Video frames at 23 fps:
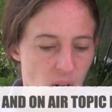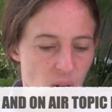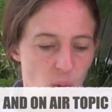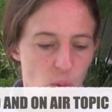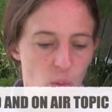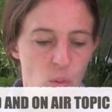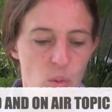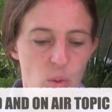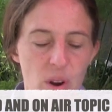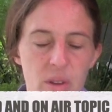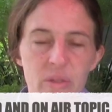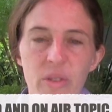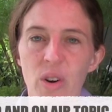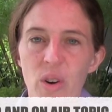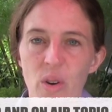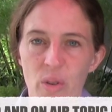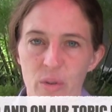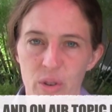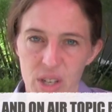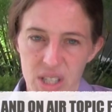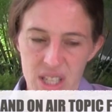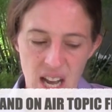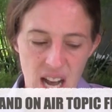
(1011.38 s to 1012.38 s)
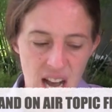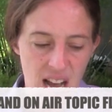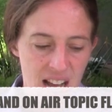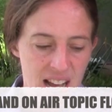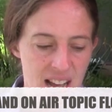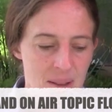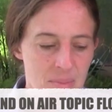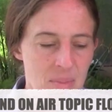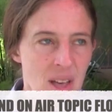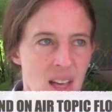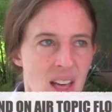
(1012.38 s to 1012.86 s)
river over
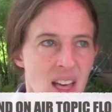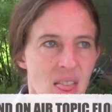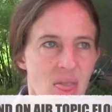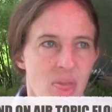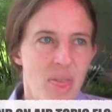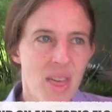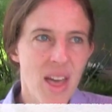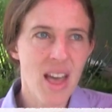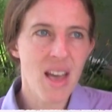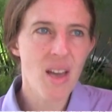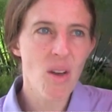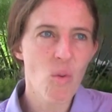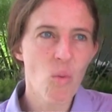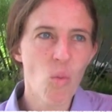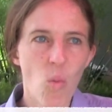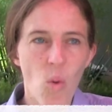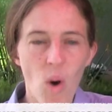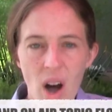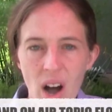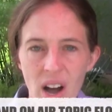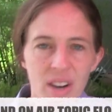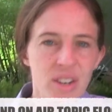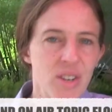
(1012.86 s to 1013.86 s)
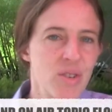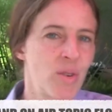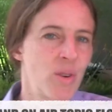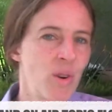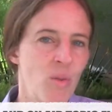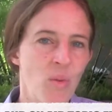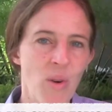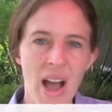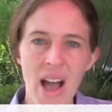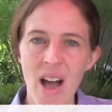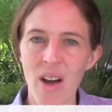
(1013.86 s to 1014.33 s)
time, they wander
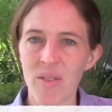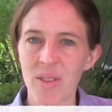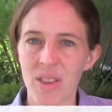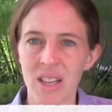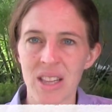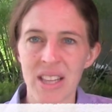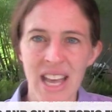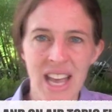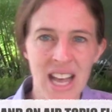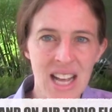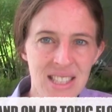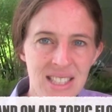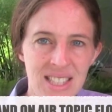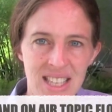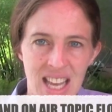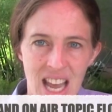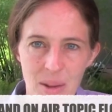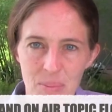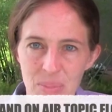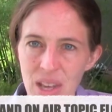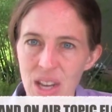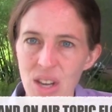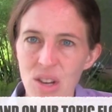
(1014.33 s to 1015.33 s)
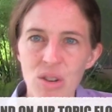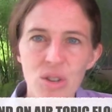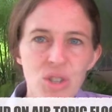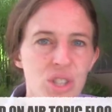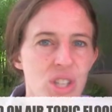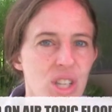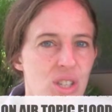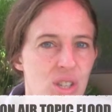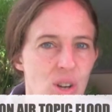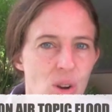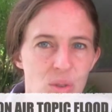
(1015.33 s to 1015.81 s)
around the landscape. They
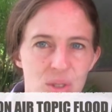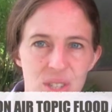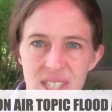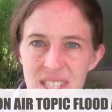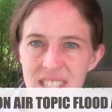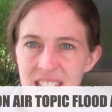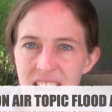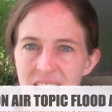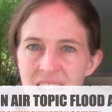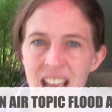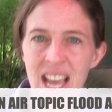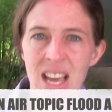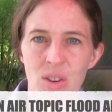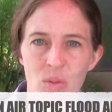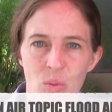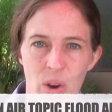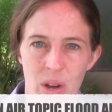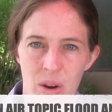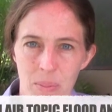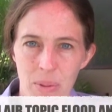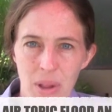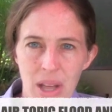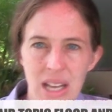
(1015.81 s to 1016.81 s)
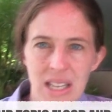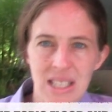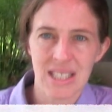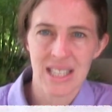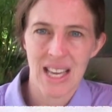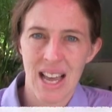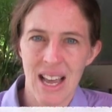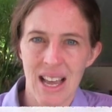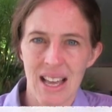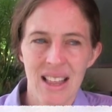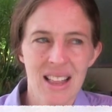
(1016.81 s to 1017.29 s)
usually don't stay in one place.
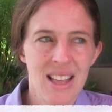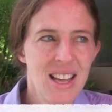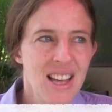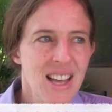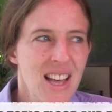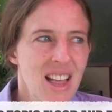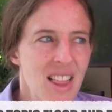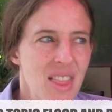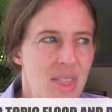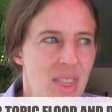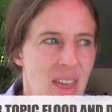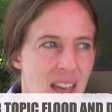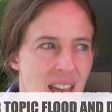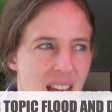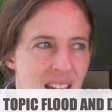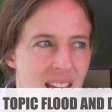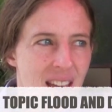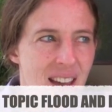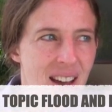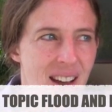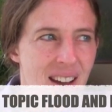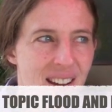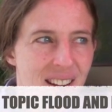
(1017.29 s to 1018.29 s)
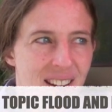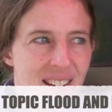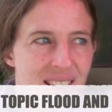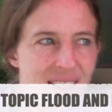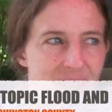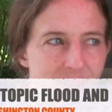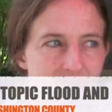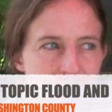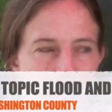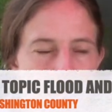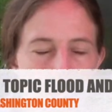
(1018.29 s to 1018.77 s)
They they
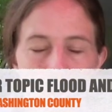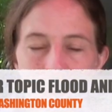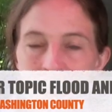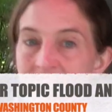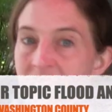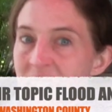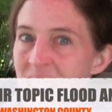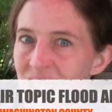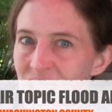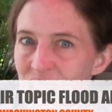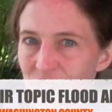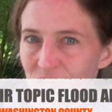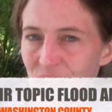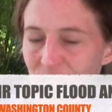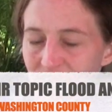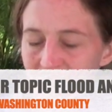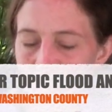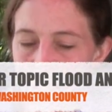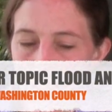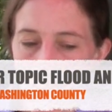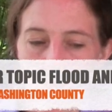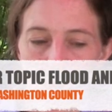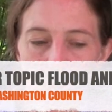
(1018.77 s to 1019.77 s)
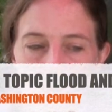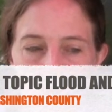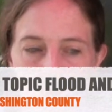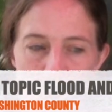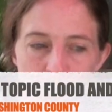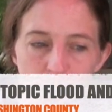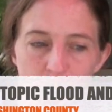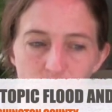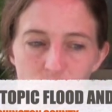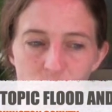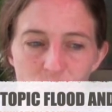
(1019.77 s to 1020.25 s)
uh, they meander. They
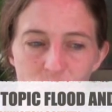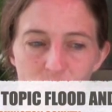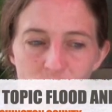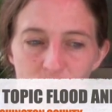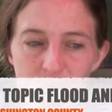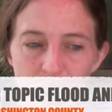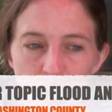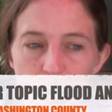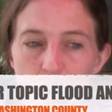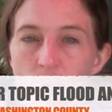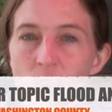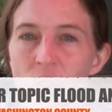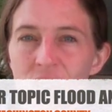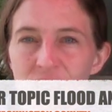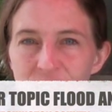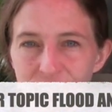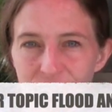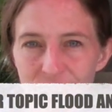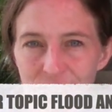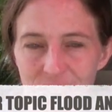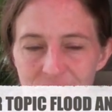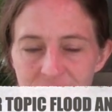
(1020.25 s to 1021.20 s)
they they wander,